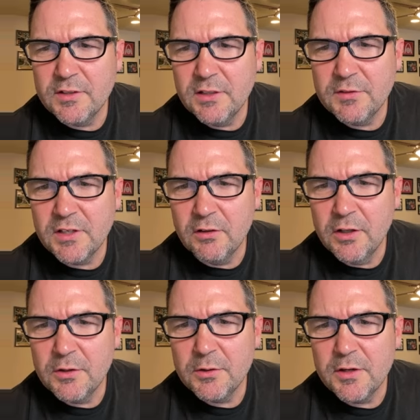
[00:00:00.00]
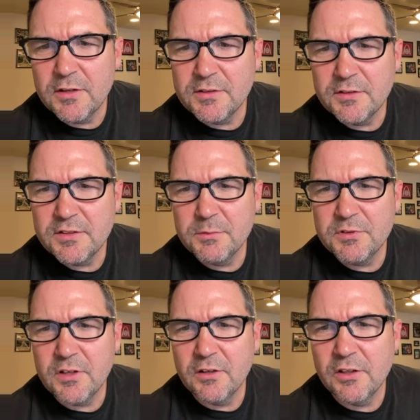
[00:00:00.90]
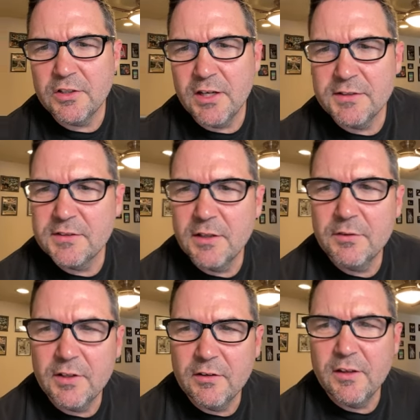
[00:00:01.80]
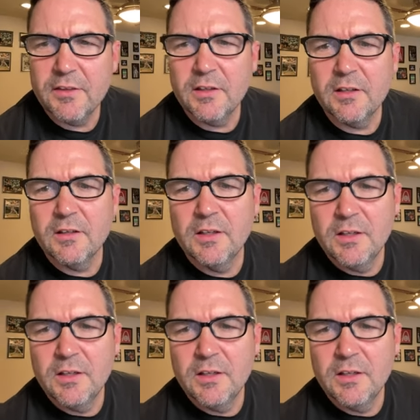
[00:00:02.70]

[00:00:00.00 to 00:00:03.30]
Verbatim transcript: Didn't even say hello to her. So just some Stuttering John stuff here. Nothing